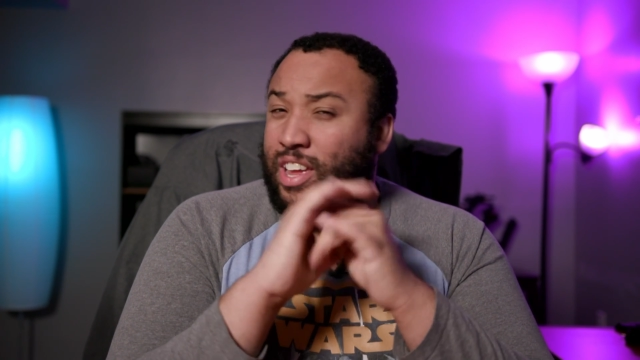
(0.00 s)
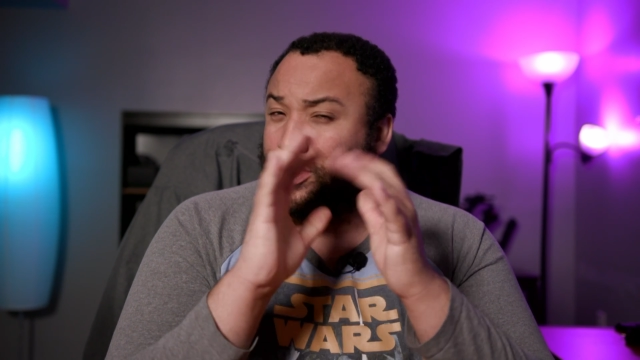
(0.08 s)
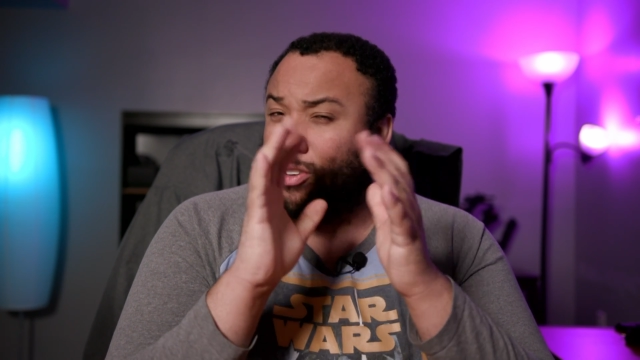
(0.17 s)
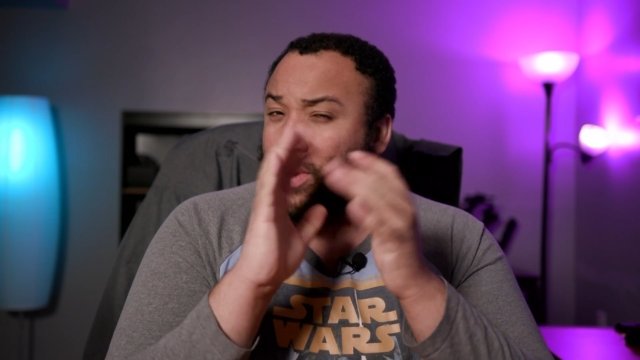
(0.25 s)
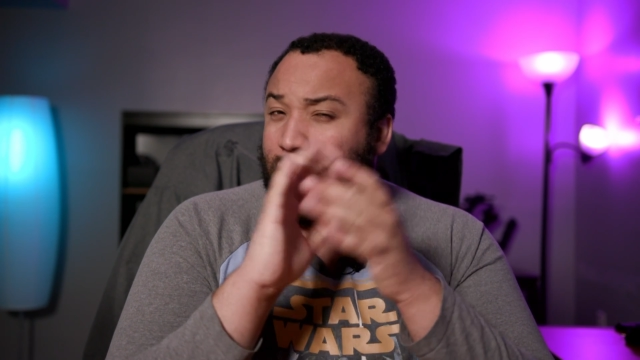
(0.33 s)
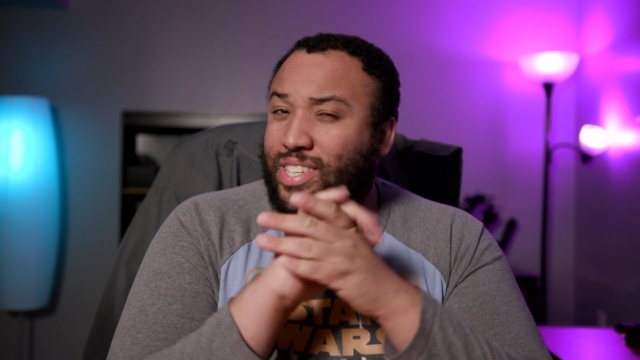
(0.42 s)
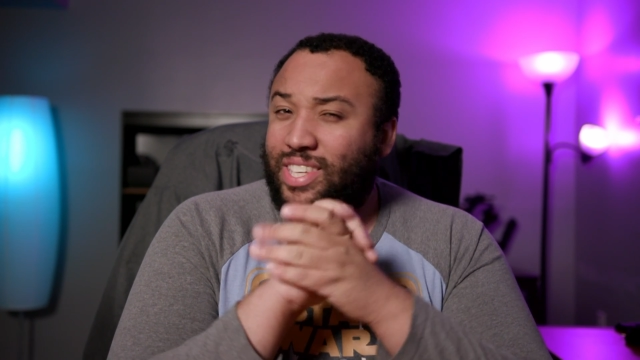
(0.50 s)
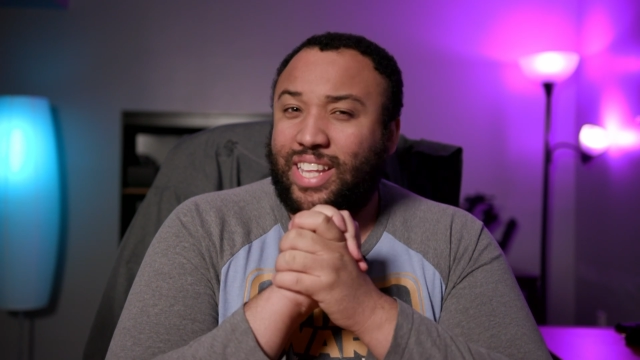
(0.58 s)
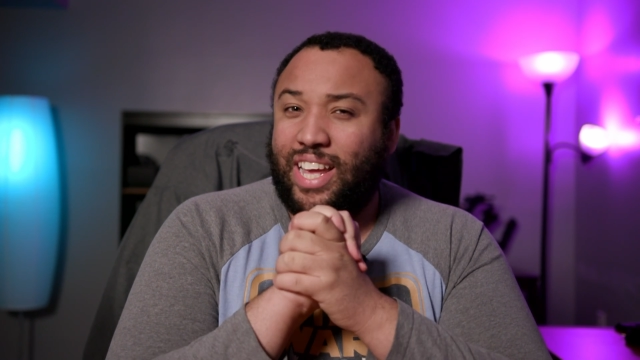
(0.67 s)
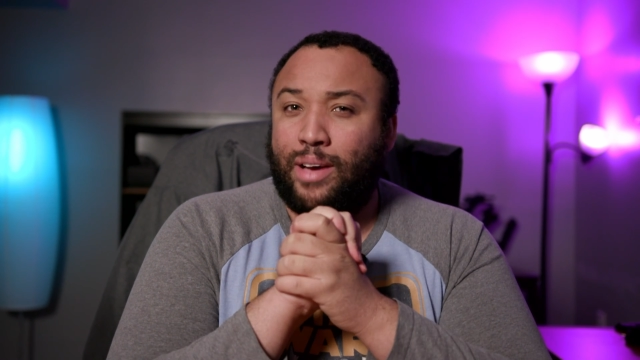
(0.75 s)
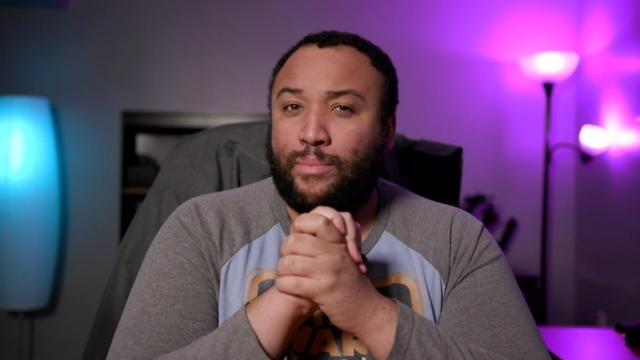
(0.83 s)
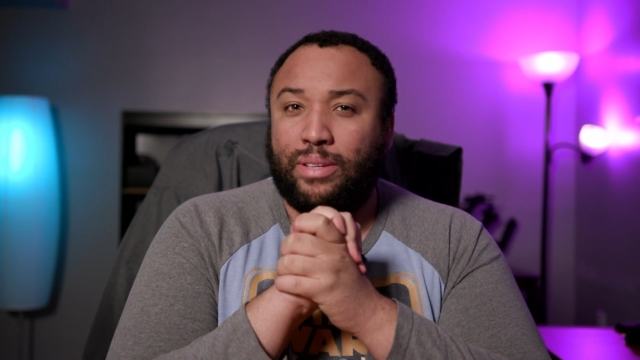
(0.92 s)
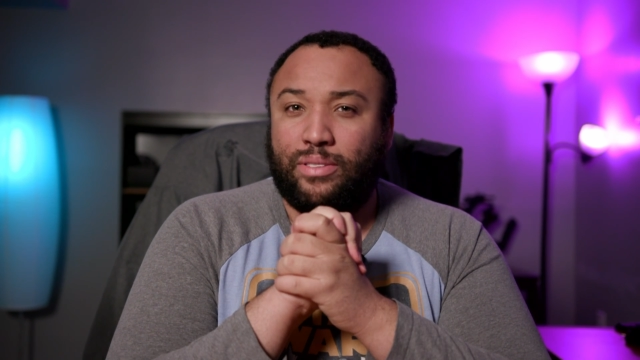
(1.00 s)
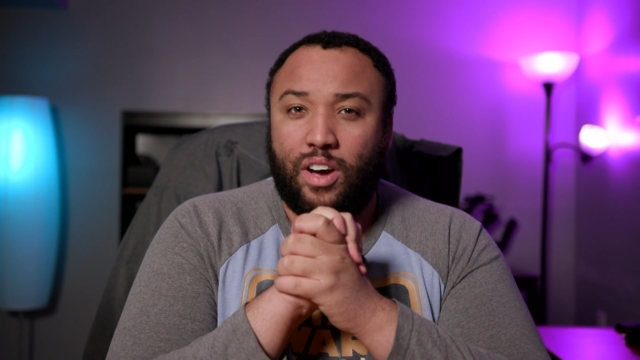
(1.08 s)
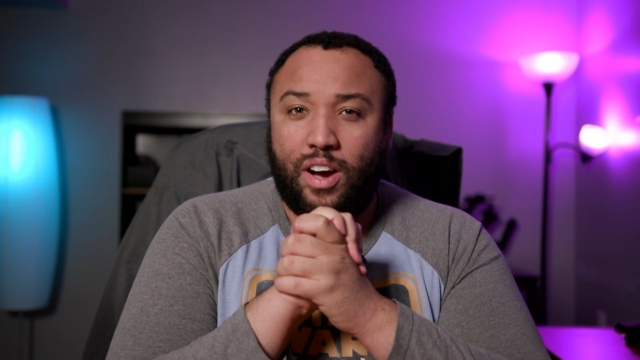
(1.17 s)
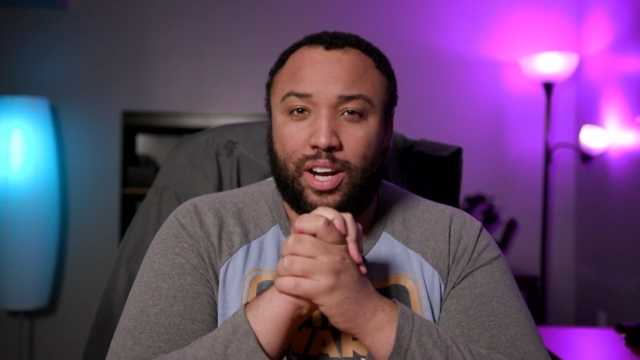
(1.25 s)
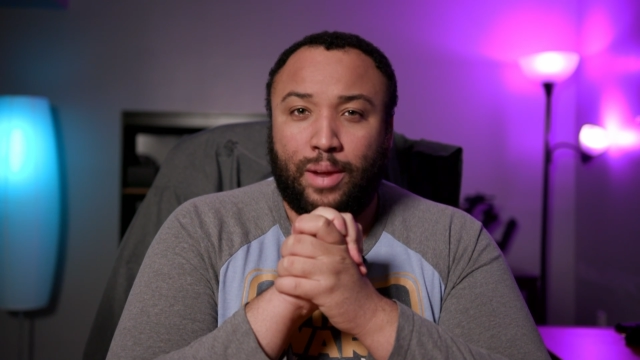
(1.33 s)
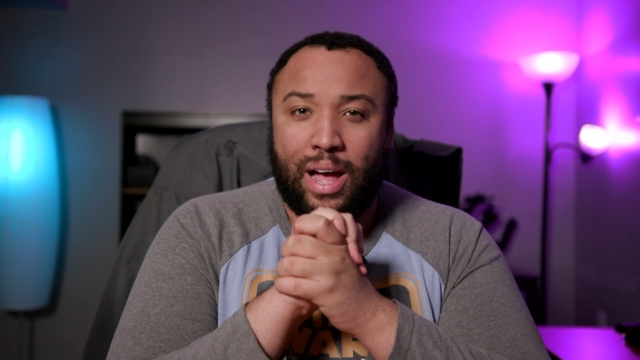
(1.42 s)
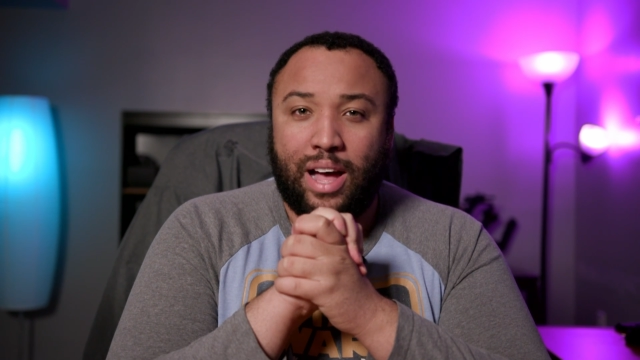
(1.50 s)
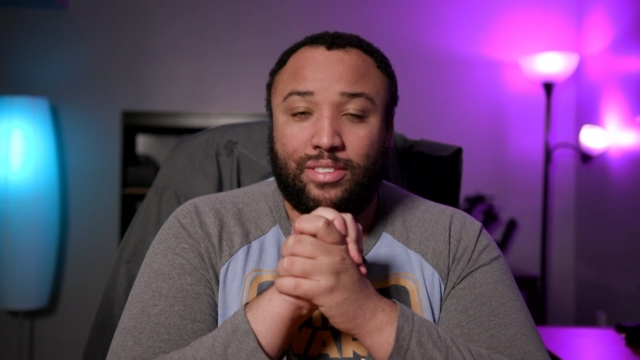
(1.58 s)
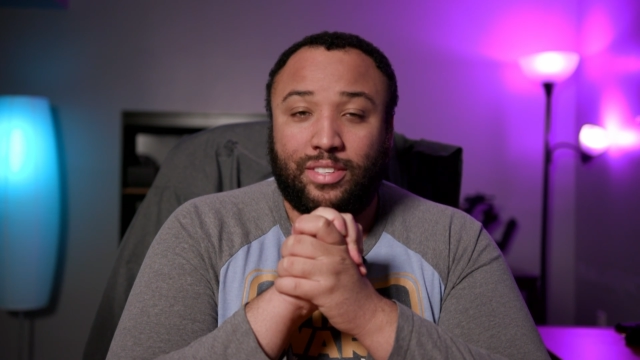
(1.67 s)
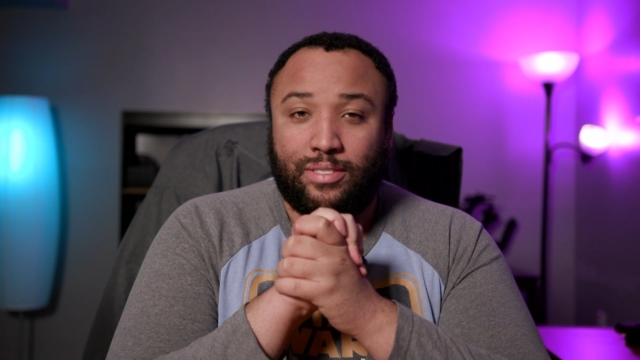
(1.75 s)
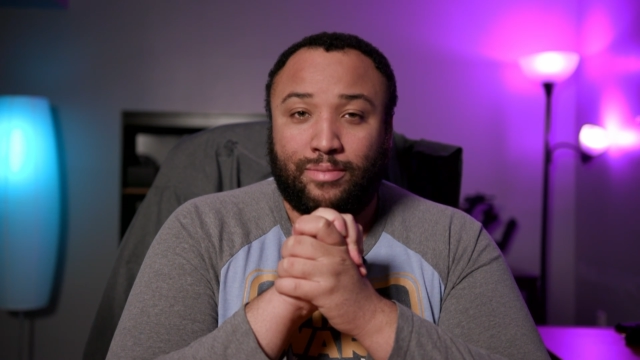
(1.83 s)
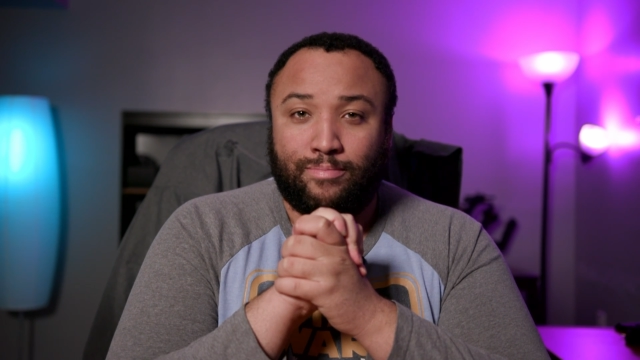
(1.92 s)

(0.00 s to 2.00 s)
So what is it that I'm talking about?